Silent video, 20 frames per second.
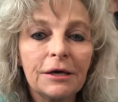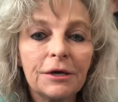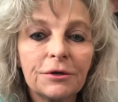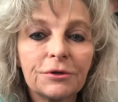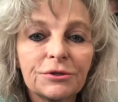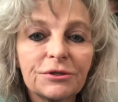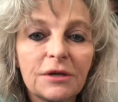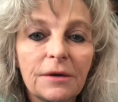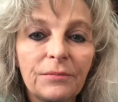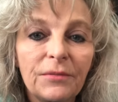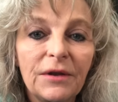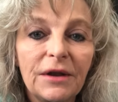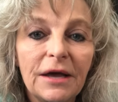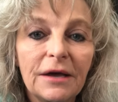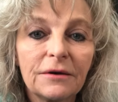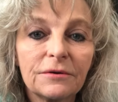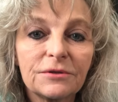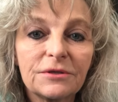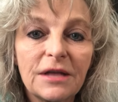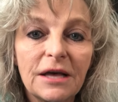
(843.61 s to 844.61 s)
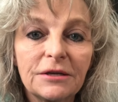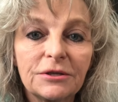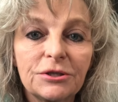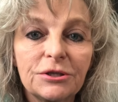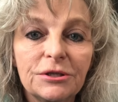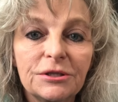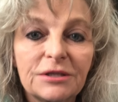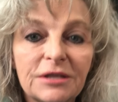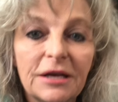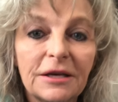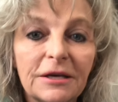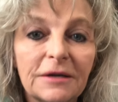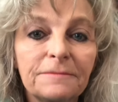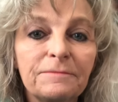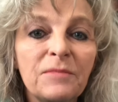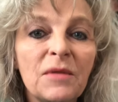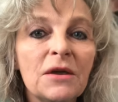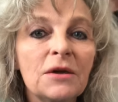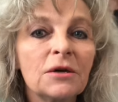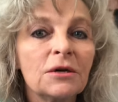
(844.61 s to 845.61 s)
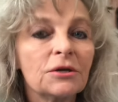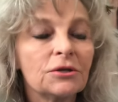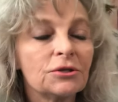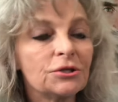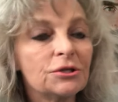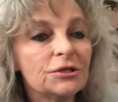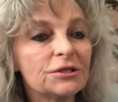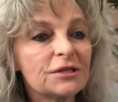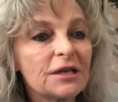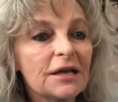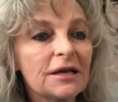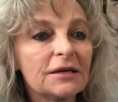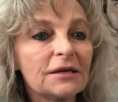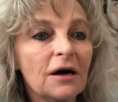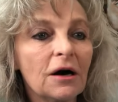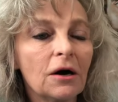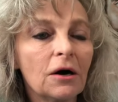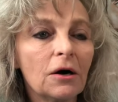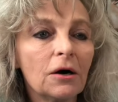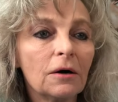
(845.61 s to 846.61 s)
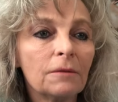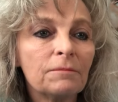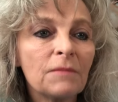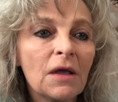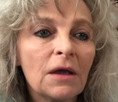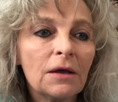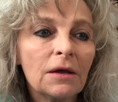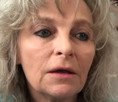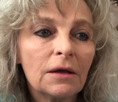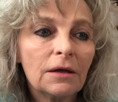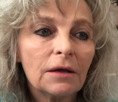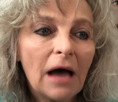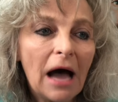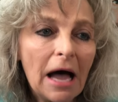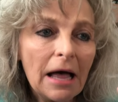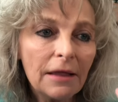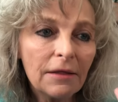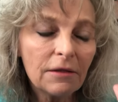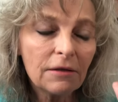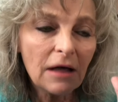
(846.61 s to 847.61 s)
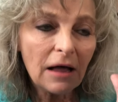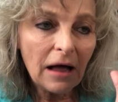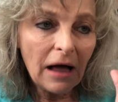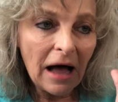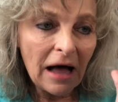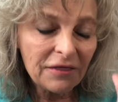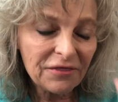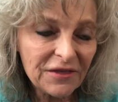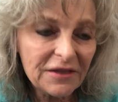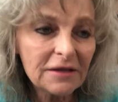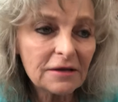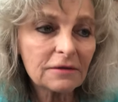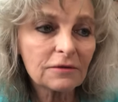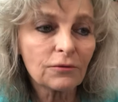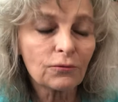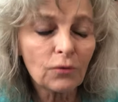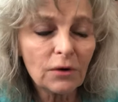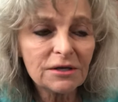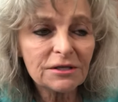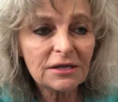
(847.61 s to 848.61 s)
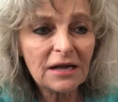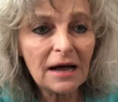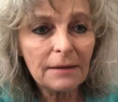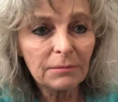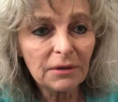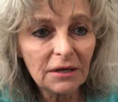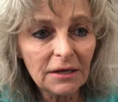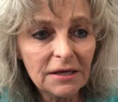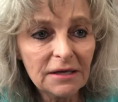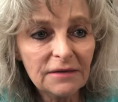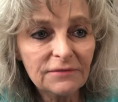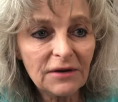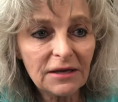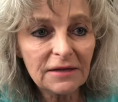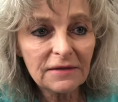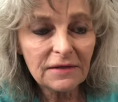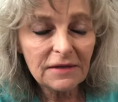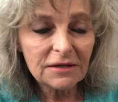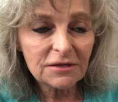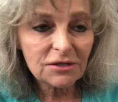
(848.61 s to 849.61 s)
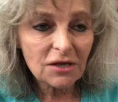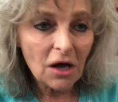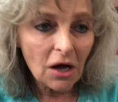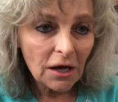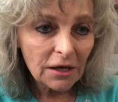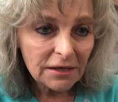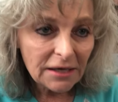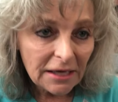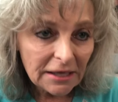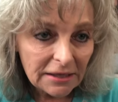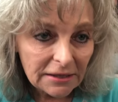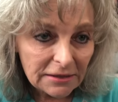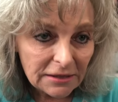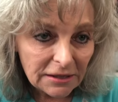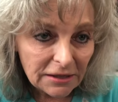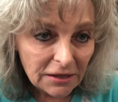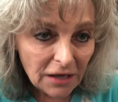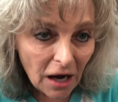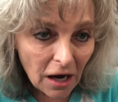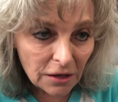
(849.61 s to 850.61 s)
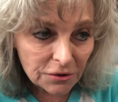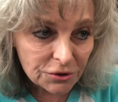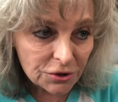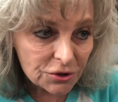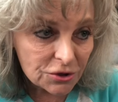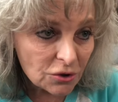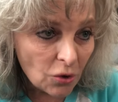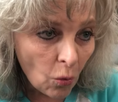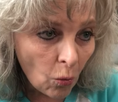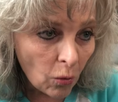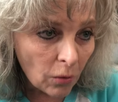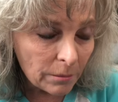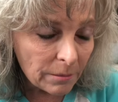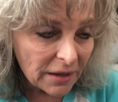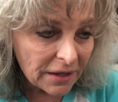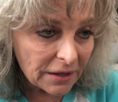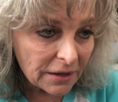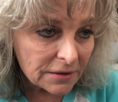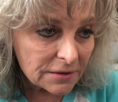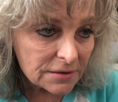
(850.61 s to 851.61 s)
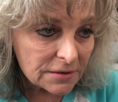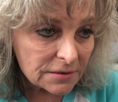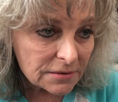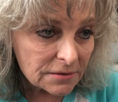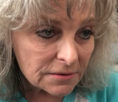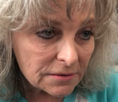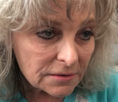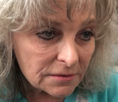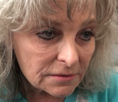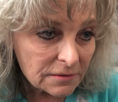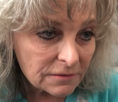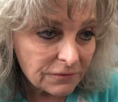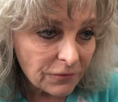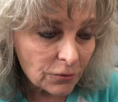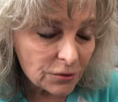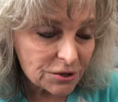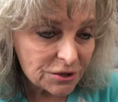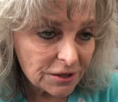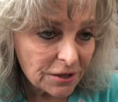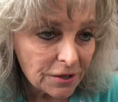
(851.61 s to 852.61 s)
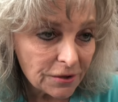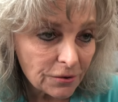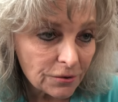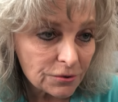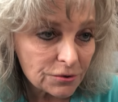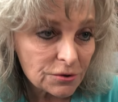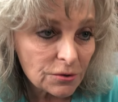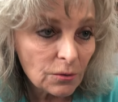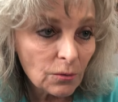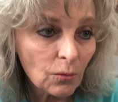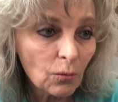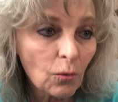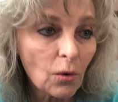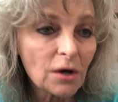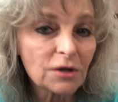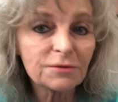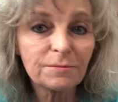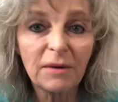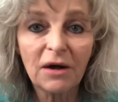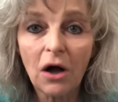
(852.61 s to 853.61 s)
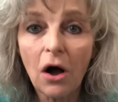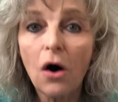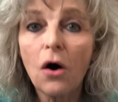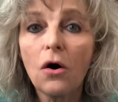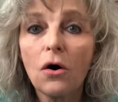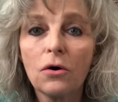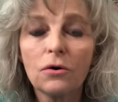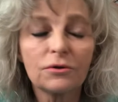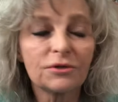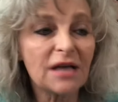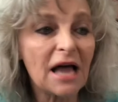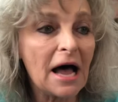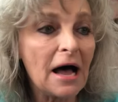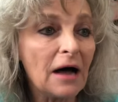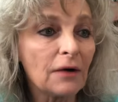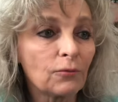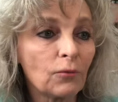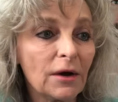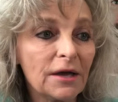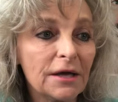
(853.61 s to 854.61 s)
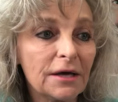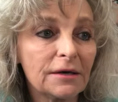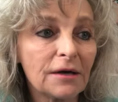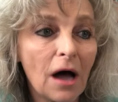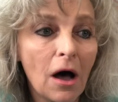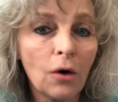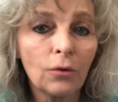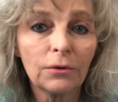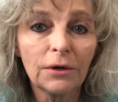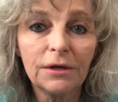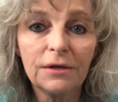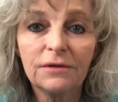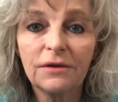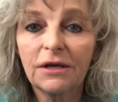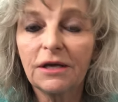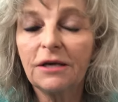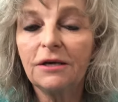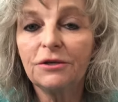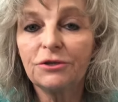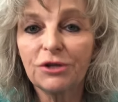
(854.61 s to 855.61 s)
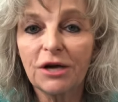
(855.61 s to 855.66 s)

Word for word: here's something else that she said. She said, uh, I think the reason I believed in this unending conscious torment for sinners was because I read only the King